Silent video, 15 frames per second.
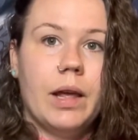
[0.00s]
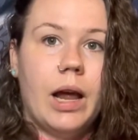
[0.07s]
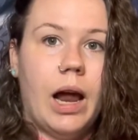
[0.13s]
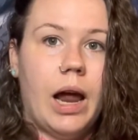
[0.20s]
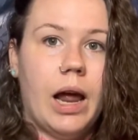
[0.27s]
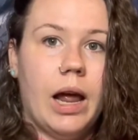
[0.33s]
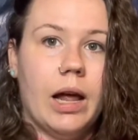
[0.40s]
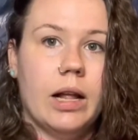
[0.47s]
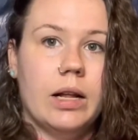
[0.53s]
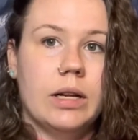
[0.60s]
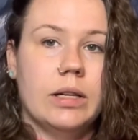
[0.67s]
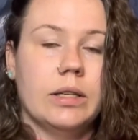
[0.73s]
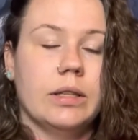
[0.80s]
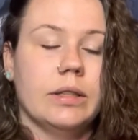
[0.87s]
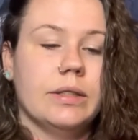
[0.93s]

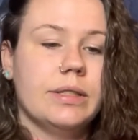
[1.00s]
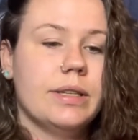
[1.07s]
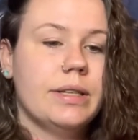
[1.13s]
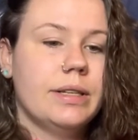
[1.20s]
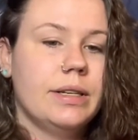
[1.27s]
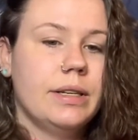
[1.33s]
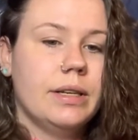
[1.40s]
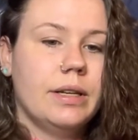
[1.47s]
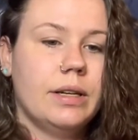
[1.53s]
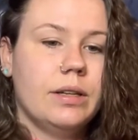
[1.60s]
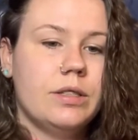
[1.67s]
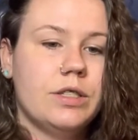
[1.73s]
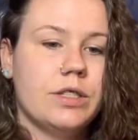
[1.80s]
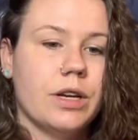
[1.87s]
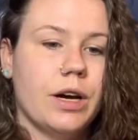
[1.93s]
And
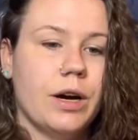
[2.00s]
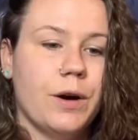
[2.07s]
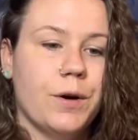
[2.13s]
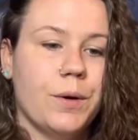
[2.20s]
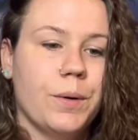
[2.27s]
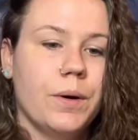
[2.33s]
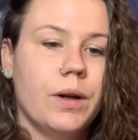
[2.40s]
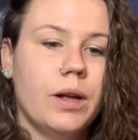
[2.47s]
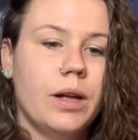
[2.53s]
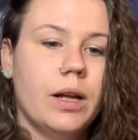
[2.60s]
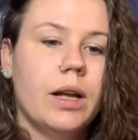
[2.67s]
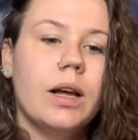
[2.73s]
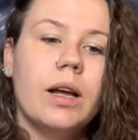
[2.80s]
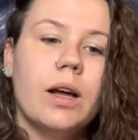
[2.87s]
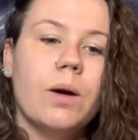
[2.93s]
so
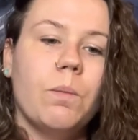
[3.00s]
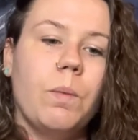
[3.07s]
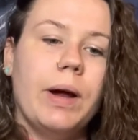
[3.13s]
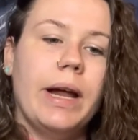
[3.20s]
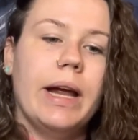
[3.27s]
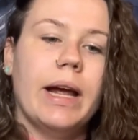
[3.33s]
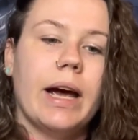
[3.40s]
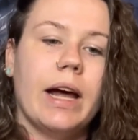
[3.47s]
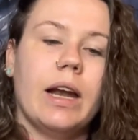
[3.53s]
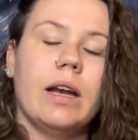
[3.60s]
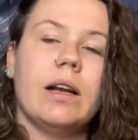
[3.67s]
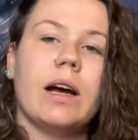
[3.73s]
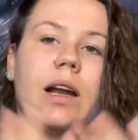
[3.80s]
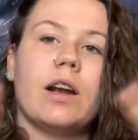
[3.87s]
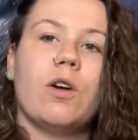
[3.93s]
we
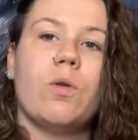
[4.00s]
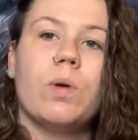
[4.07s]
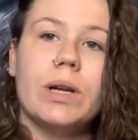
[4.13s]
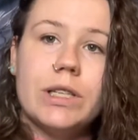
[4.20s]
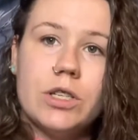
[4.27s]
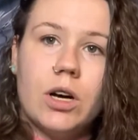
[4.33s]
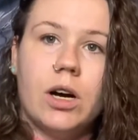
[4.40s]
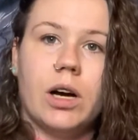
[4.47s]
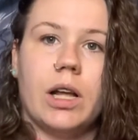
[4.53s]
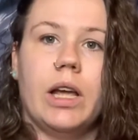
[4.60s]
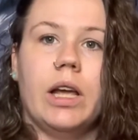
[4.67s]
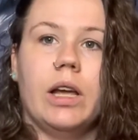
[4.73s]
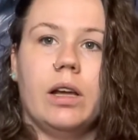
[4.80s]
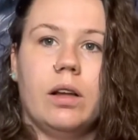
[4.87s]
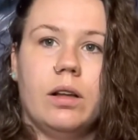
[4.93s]
had kind of quit
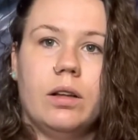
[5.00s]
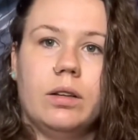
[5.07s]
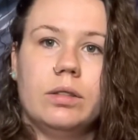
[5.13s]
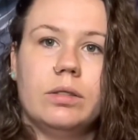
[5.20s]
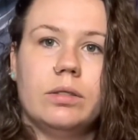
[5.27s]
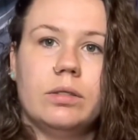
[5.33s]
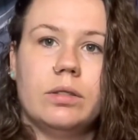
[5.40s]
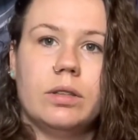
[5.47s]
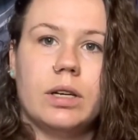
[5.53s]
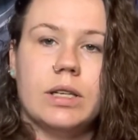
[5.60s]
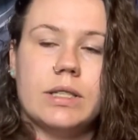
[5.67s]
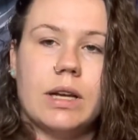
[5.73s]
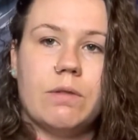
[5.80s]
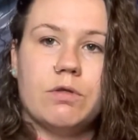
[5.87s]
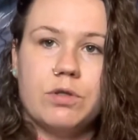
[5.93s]
talking
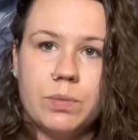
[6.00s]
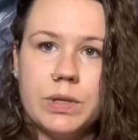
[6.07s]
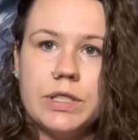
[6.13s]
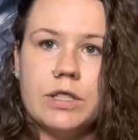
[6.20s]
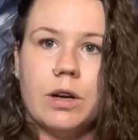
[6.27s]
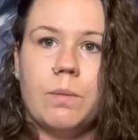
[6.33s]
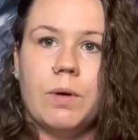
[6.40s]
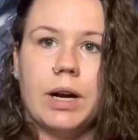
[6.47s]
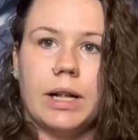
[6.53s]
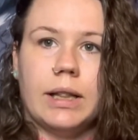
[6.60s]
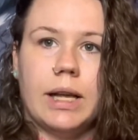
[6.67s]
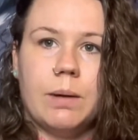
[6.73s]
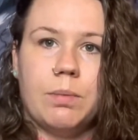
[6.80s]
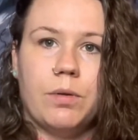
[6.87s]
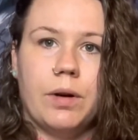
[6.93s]
because I was with someone at
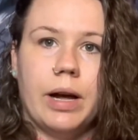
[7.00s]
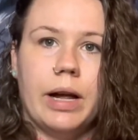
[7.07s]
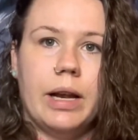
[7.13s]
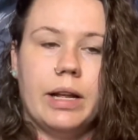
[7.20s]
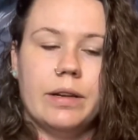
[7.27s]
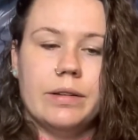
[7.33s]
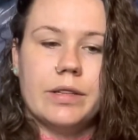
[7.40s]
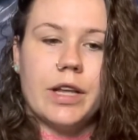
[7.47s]
that point. And he was